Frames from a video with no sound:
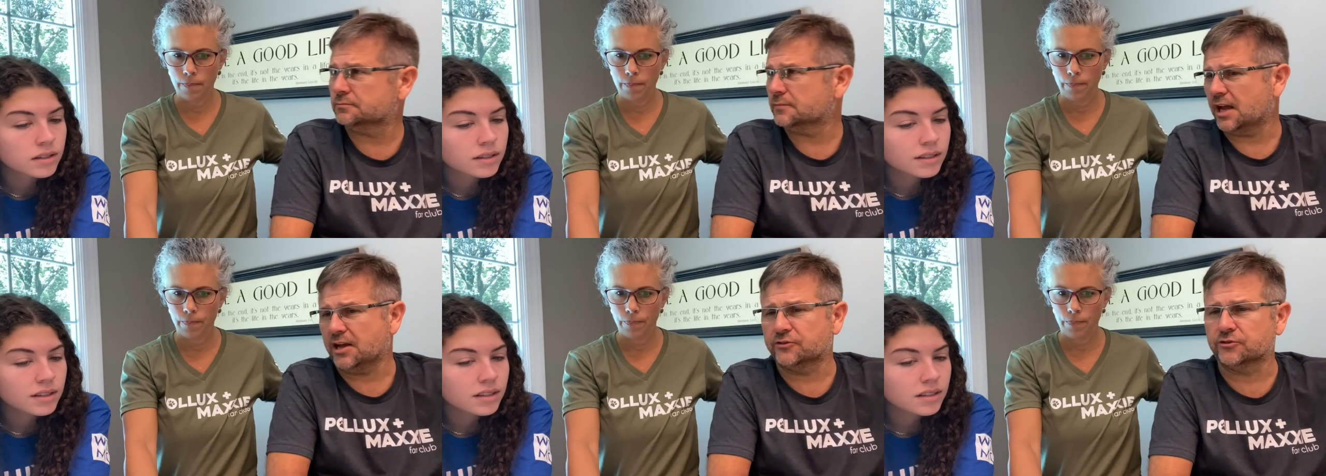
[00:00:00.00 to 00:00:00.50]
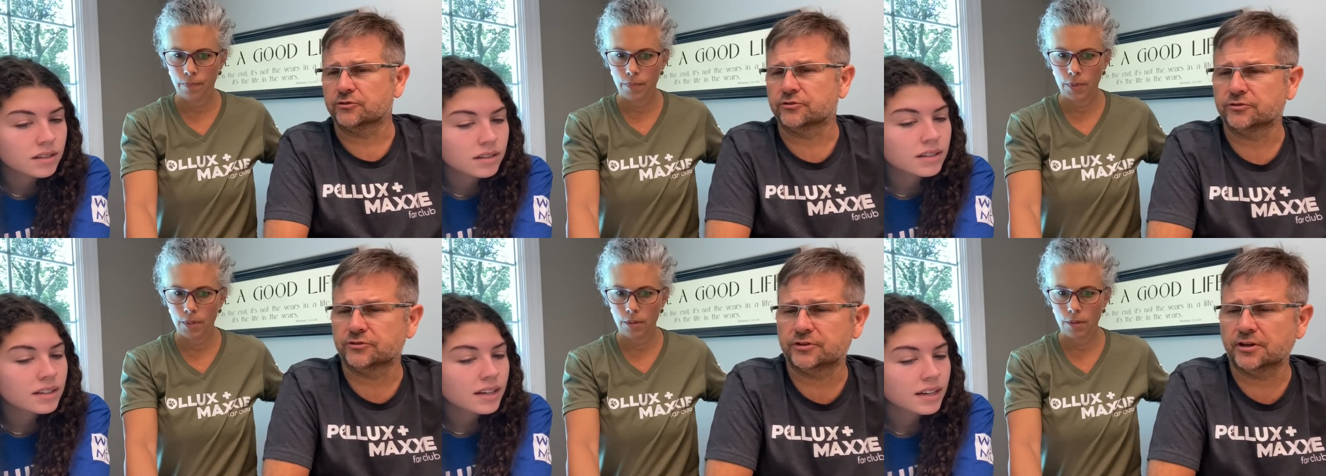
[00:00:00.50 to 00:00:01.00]

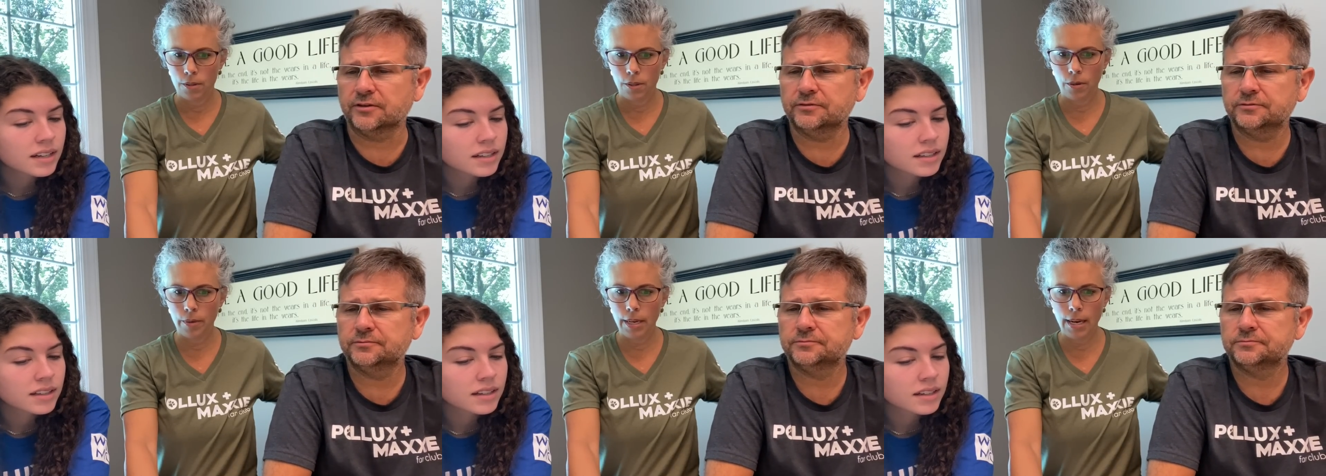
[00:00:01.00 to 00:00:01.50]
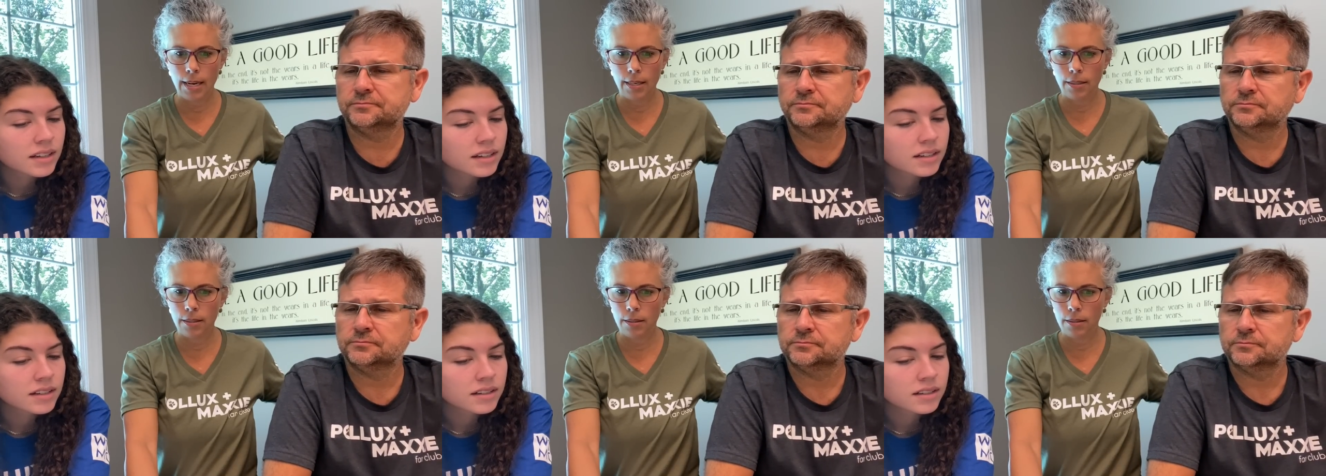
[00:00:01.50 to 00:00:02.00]
Speaker 1: cancers
Speaker 2: and stuff. So he
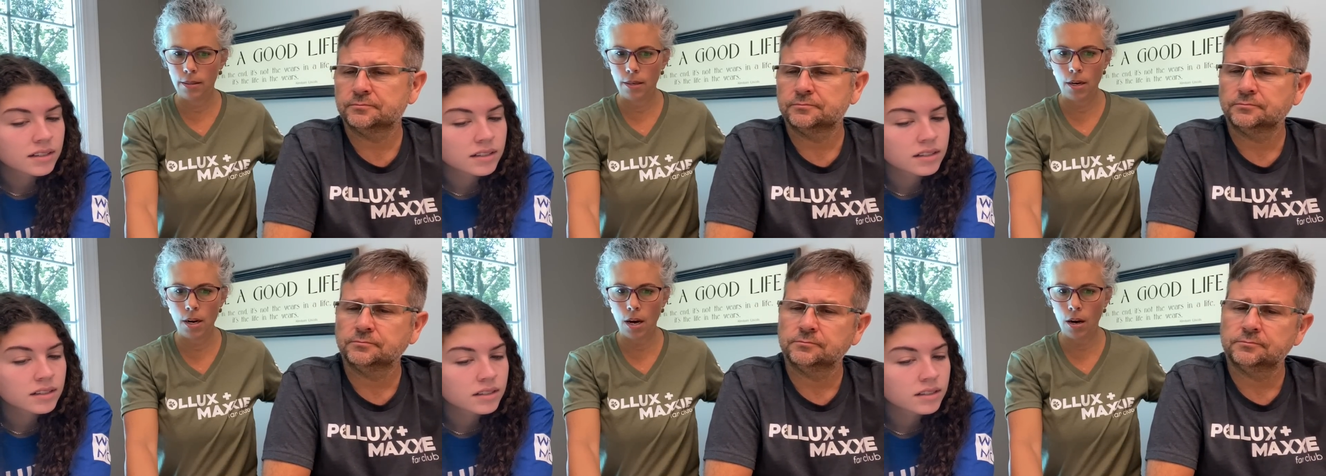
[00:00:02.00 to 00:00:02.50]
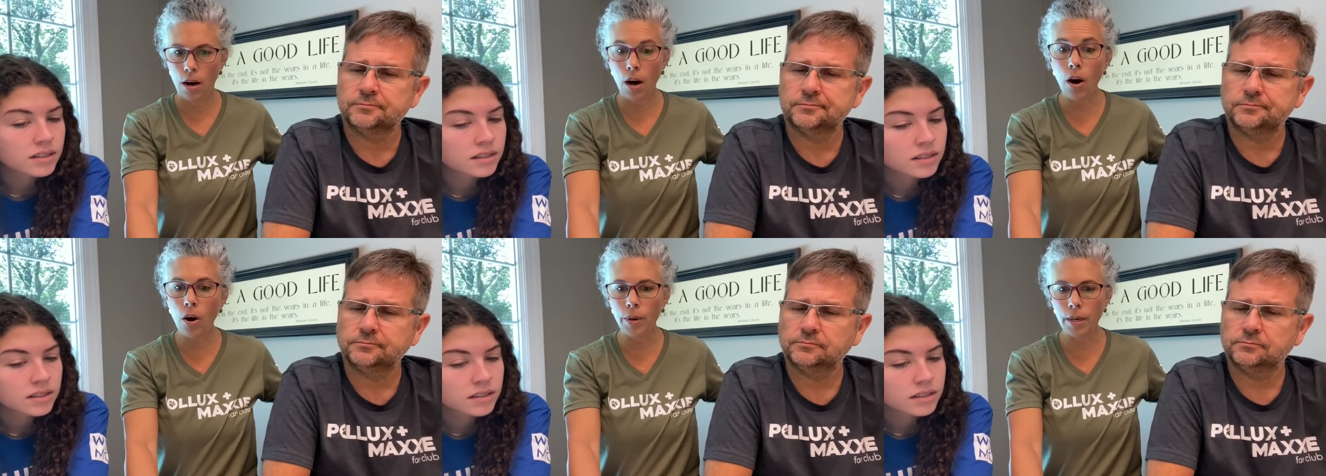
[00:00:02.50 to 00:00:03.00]
has no,
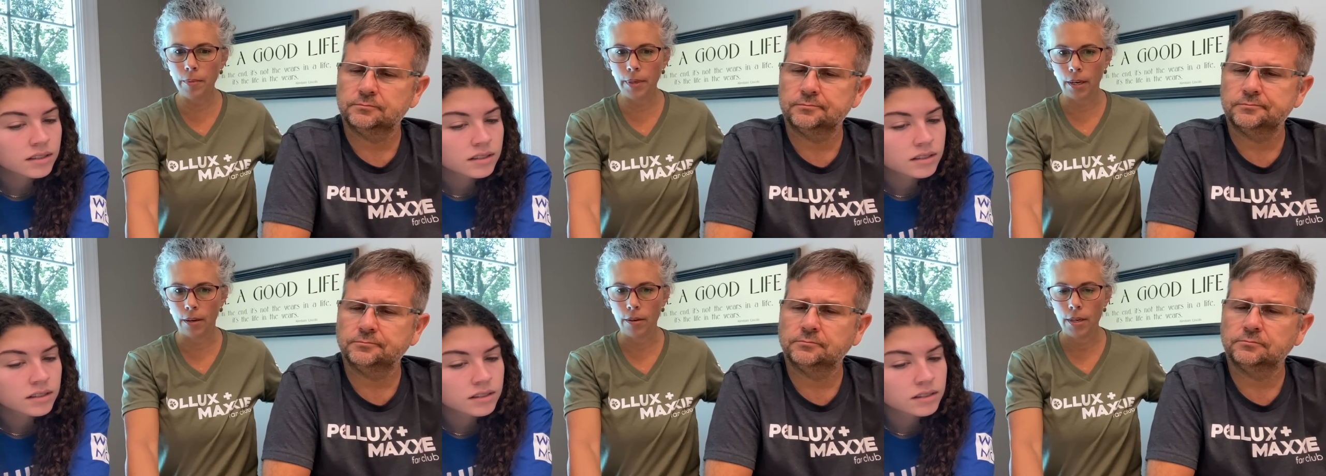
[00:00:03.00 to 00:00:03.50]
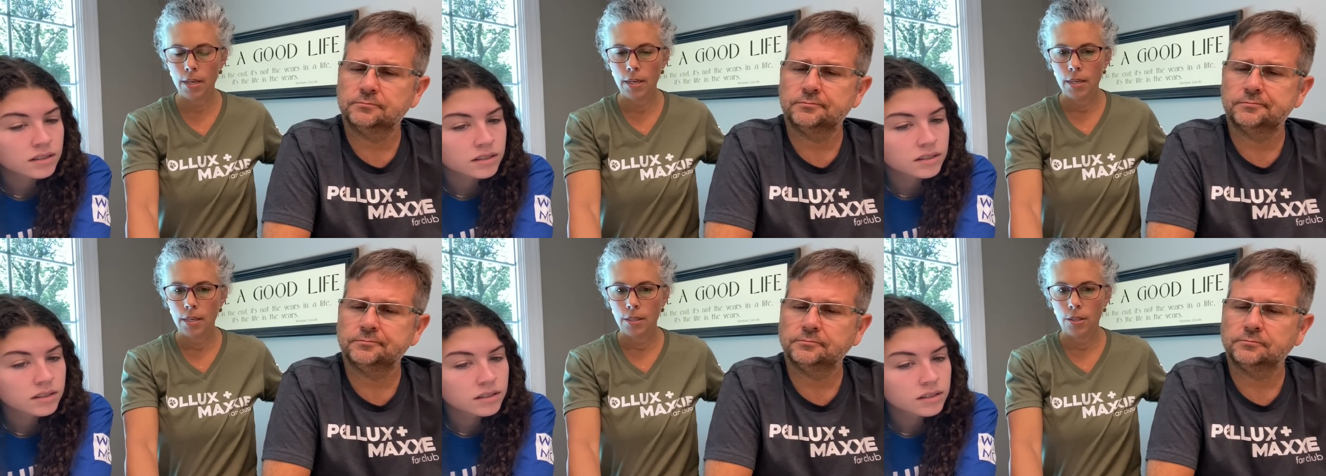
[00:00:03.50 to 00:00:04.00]
oh, here we go.
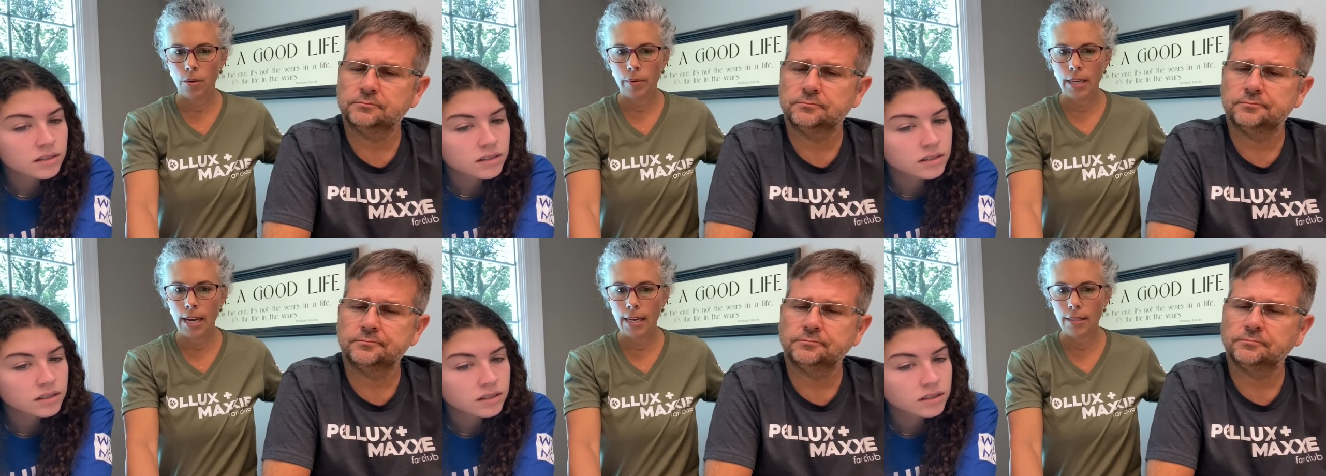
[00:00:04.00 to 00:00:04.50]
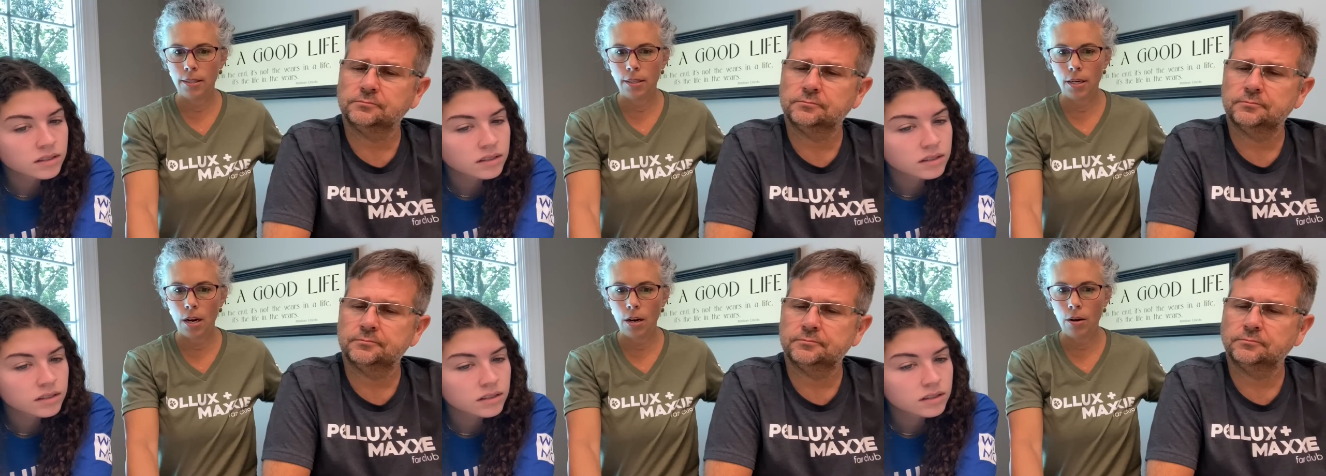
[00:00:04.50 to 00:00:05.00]
So he has
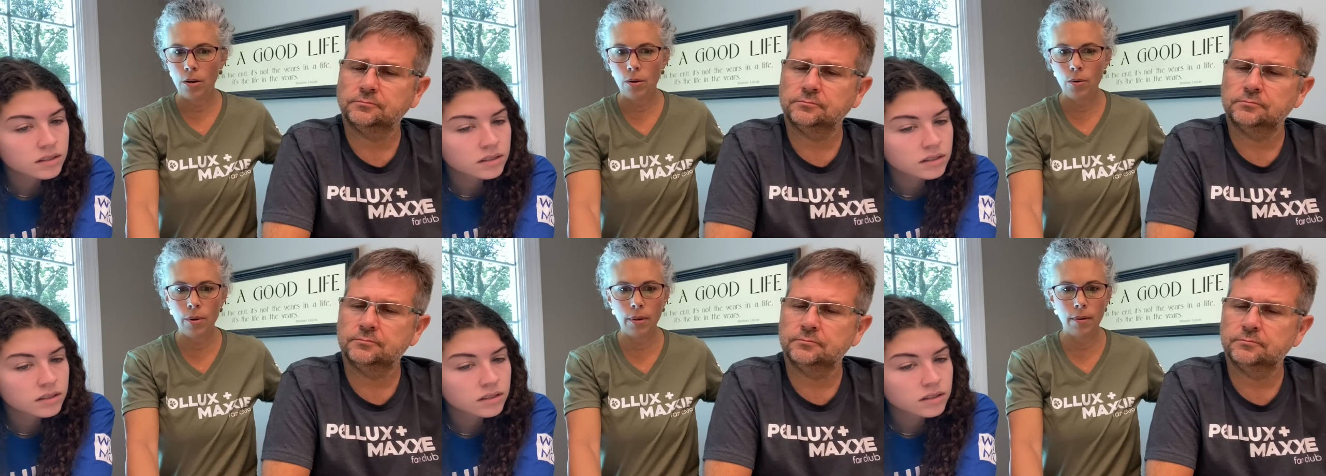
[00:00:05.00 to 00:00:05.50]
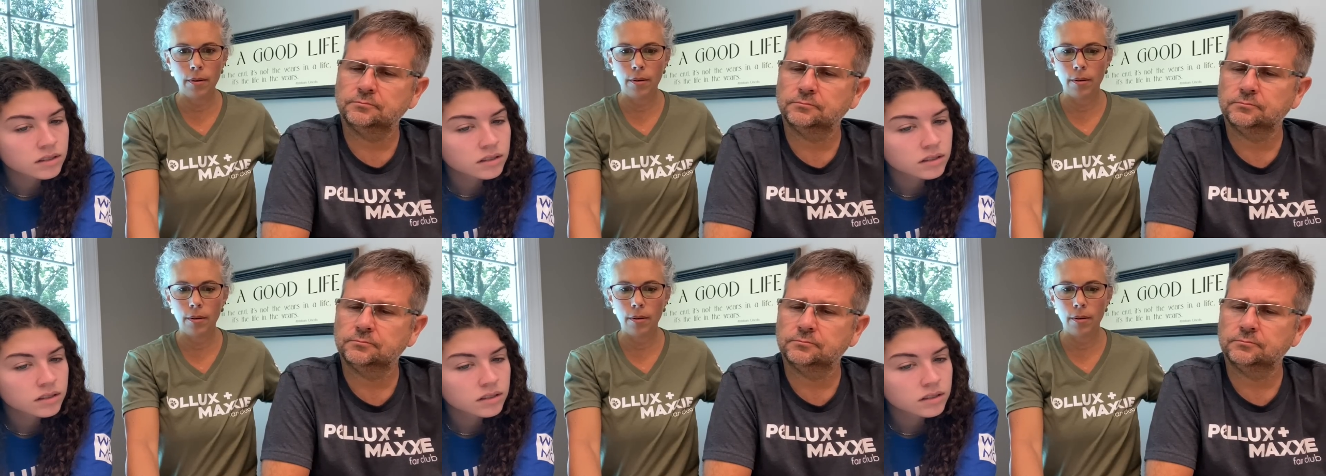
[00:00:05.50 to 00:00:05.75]
no,